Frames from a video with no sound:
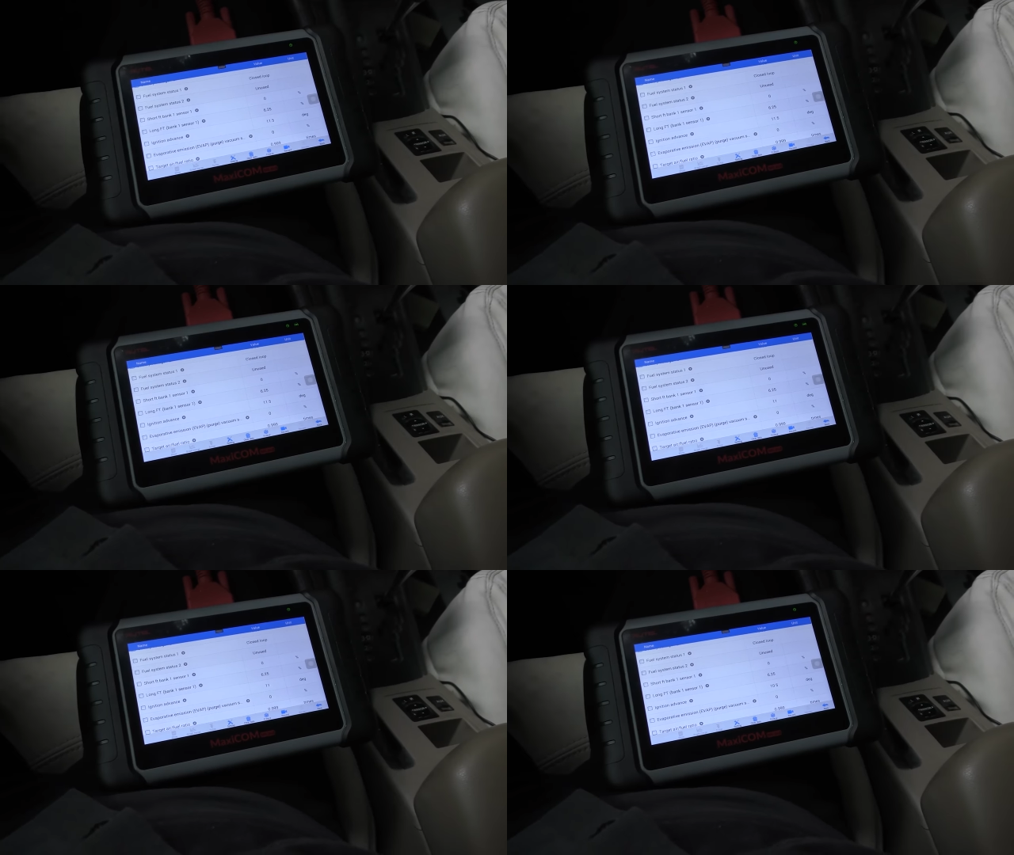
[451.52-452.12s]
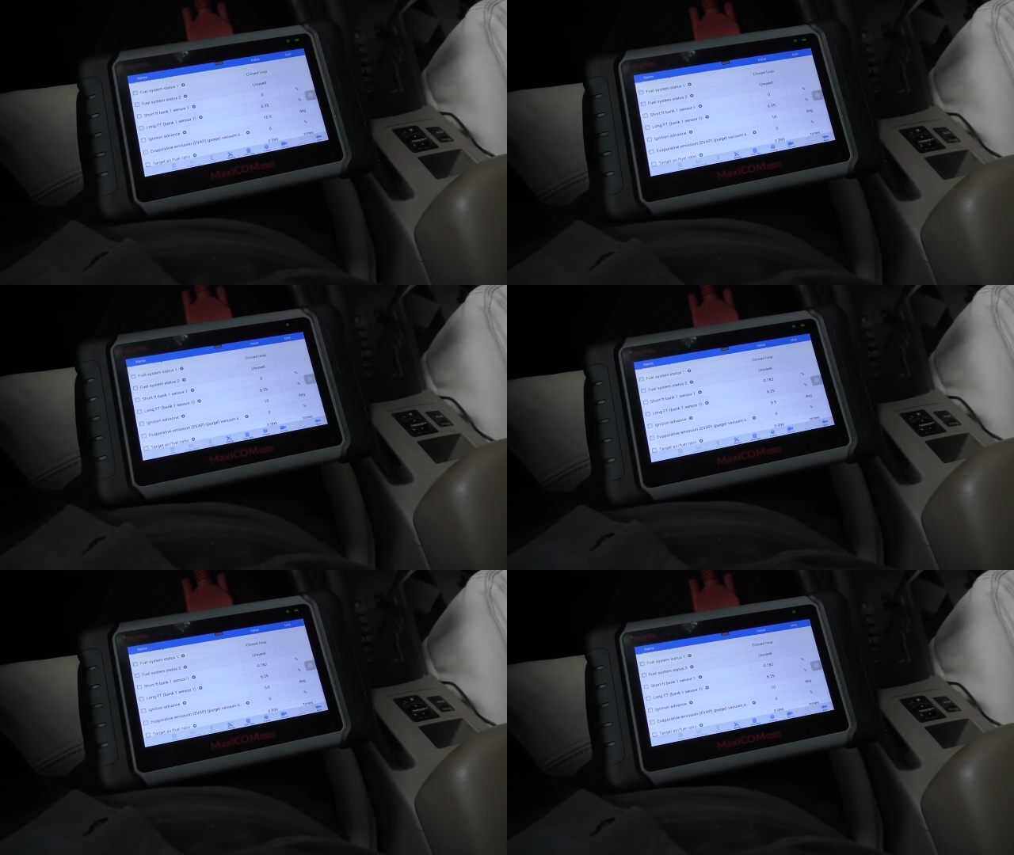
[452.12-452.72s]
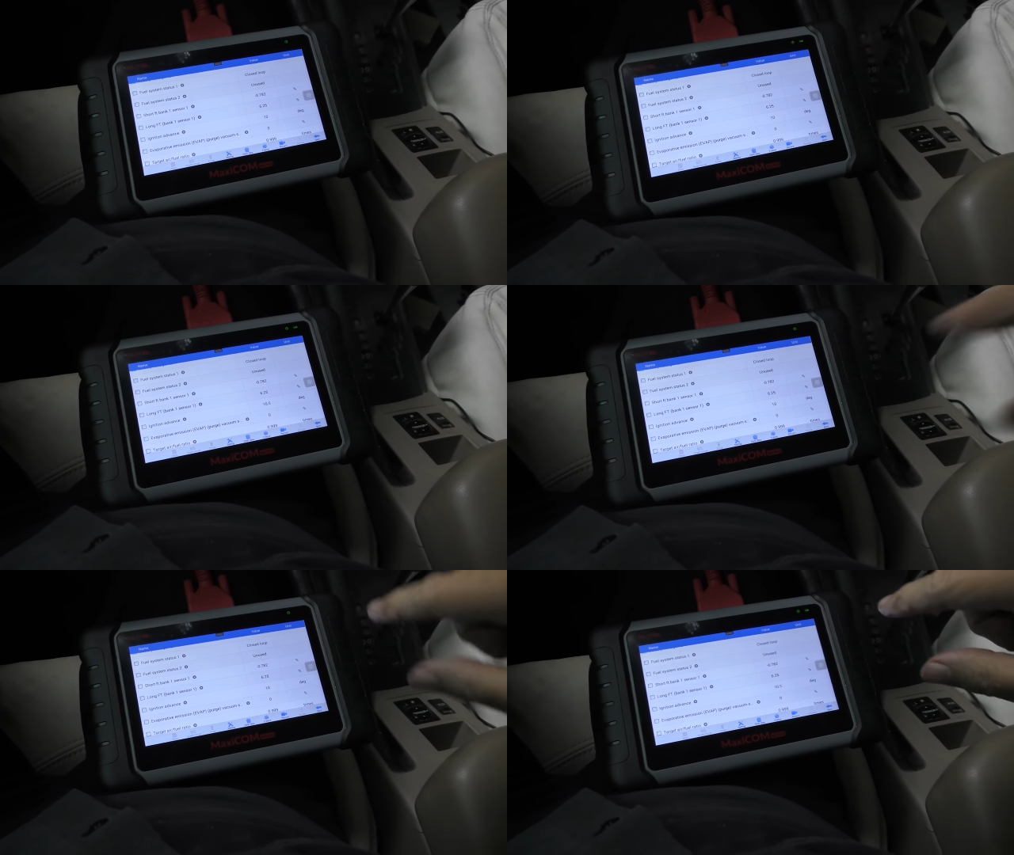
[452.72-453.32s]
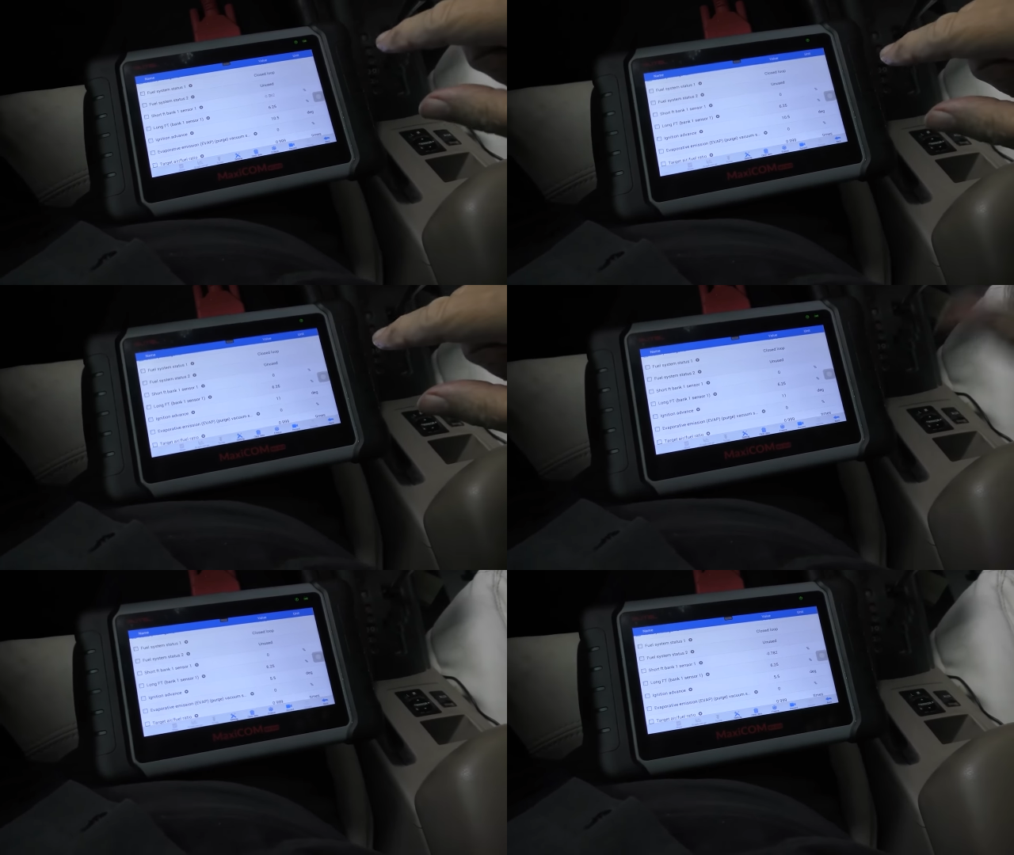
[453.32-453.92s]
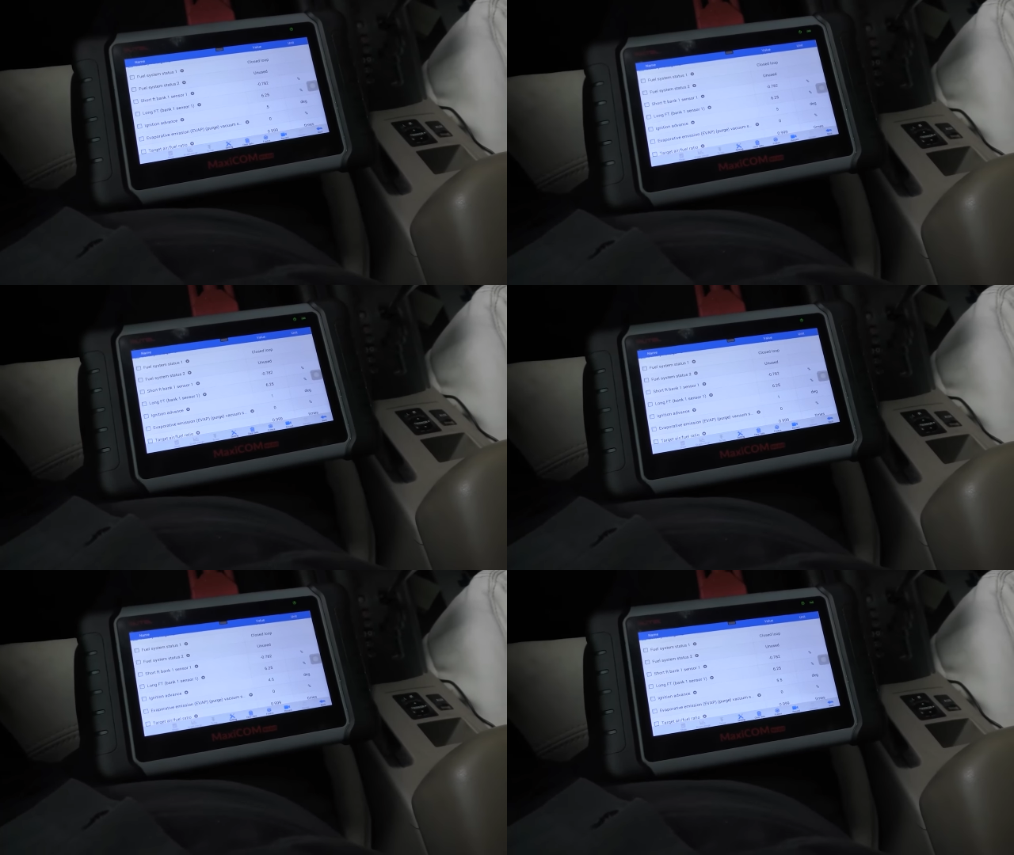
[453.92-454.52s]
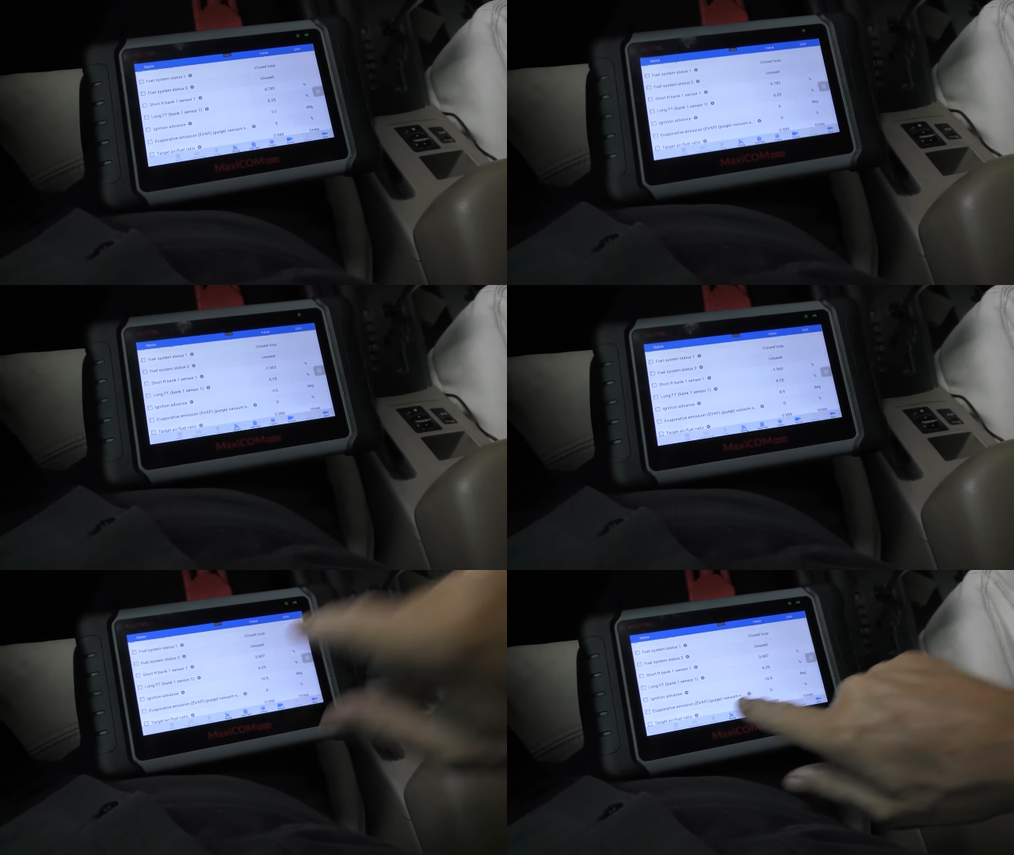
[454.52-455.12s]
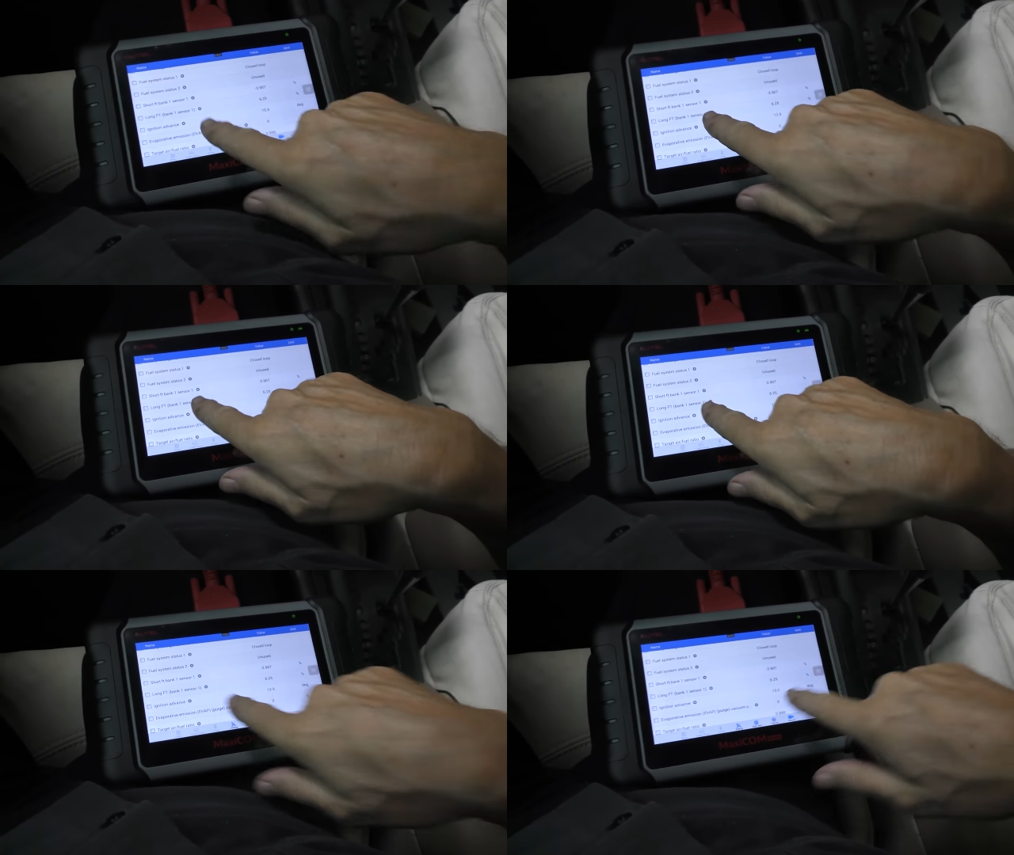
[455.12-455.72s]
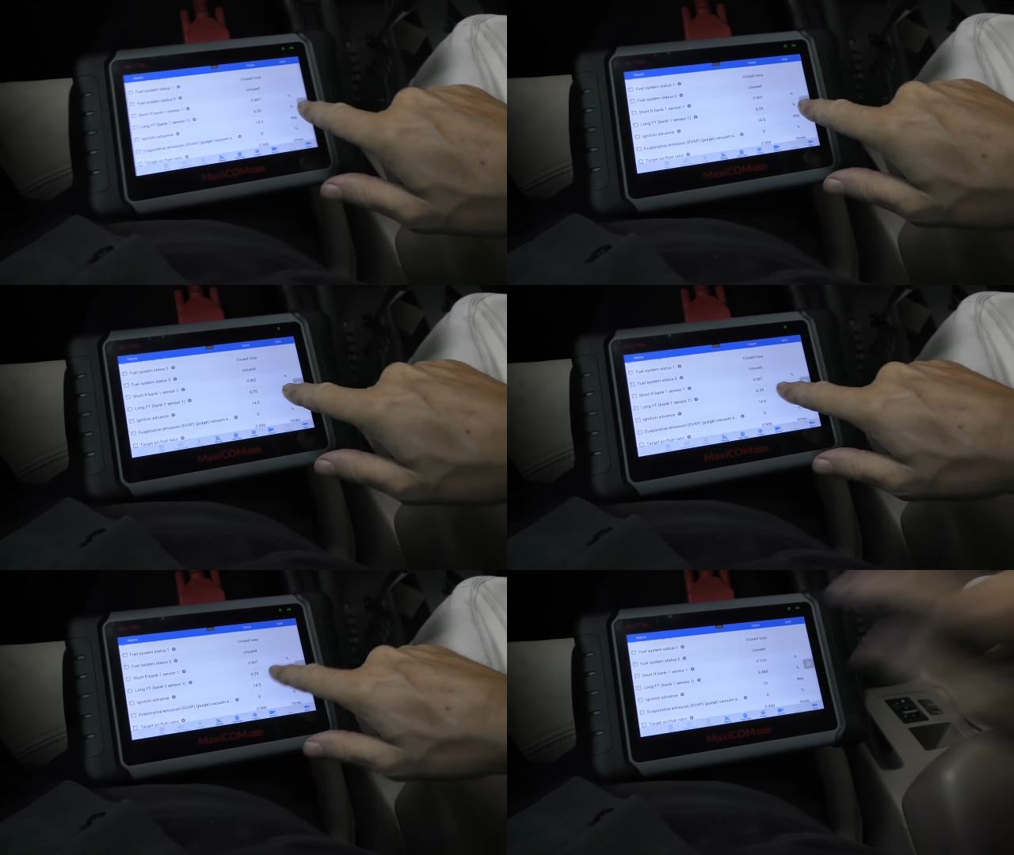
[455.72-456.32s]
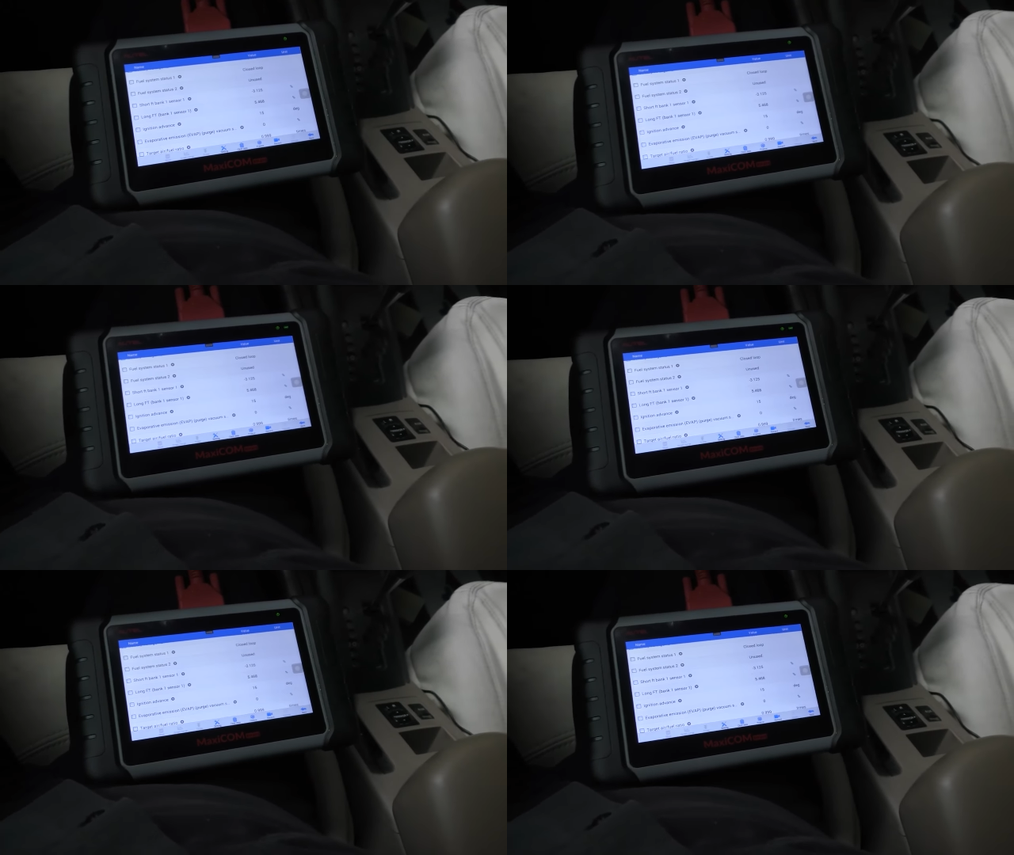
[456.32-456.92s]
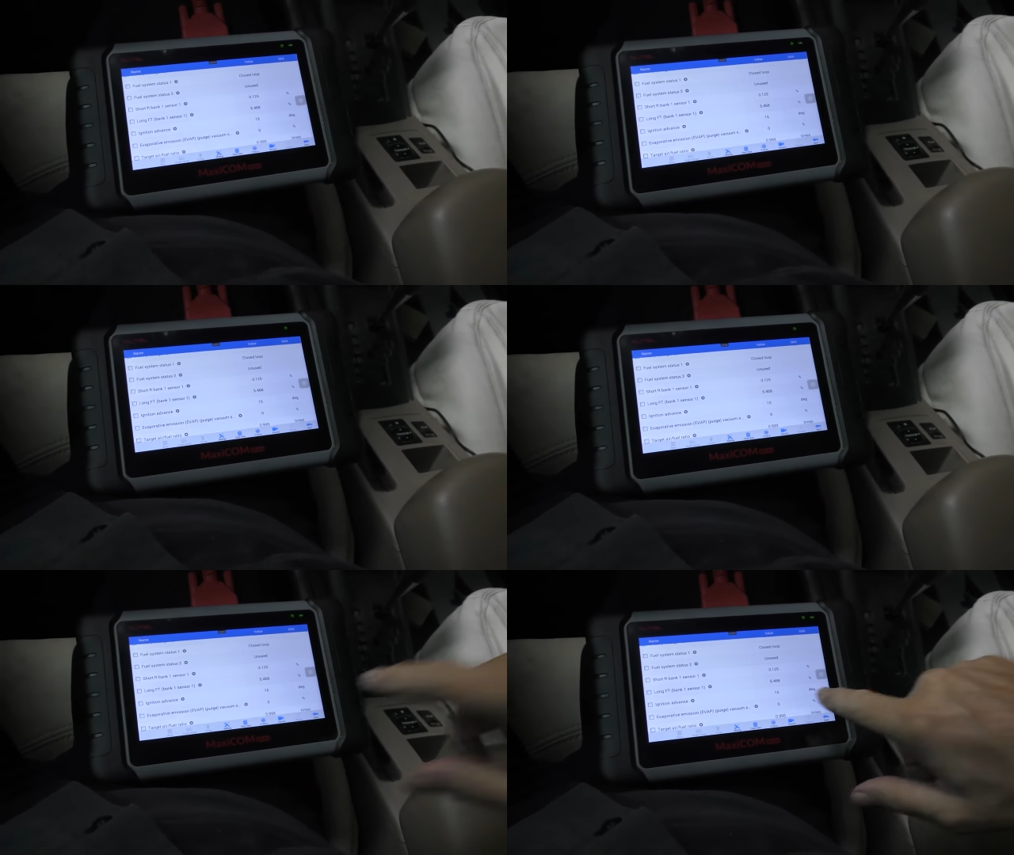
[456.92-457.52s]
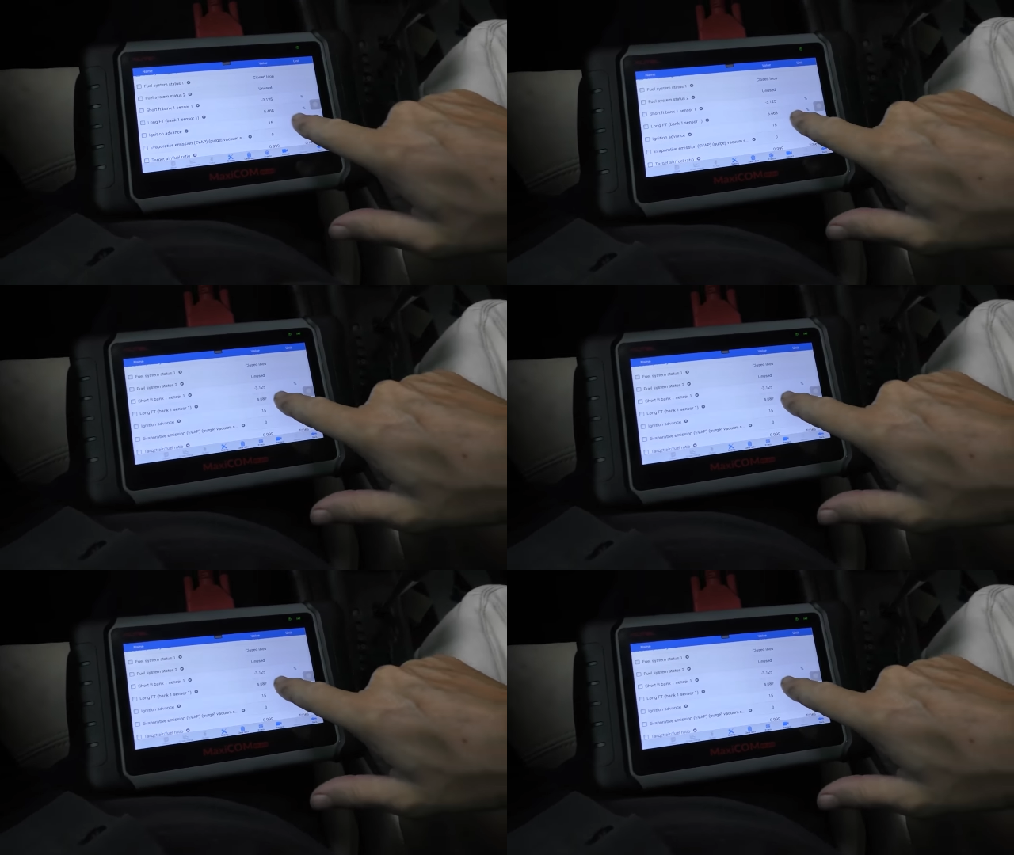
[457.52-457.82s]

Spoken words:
No face is visible, so there are no lips to read.